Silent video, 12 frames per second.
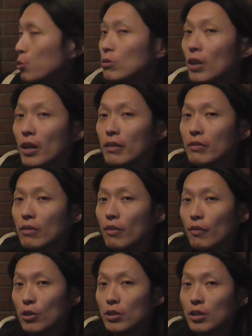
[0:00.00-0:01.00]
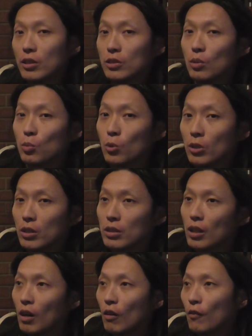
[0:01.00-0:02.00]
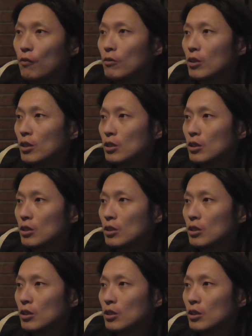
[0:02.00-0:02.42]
Tunan versus the word of